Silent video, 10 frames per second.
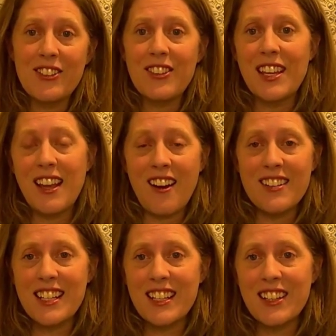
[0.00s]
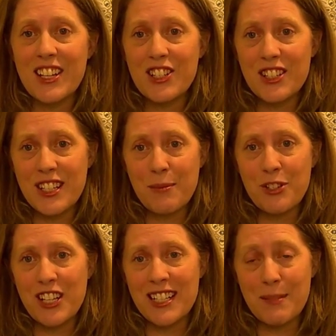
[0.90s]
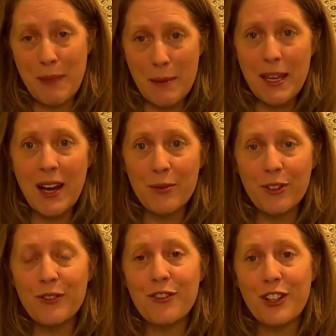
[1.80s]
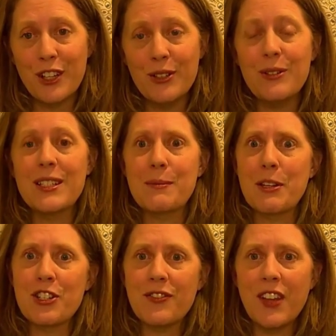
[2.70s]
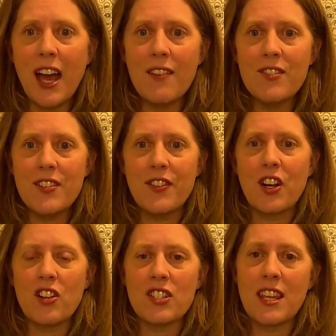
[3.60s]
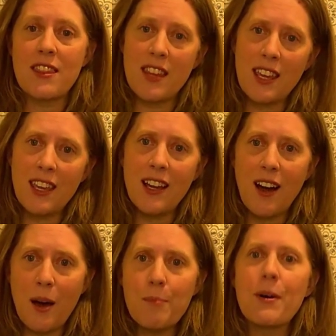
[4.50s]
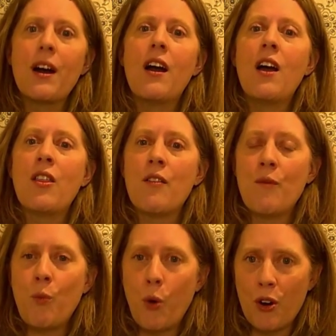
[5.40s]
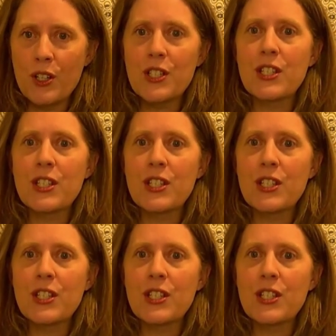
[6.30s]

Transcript: the articulation tip sheets may be helpful for you, especially if you have difficulty thinking up words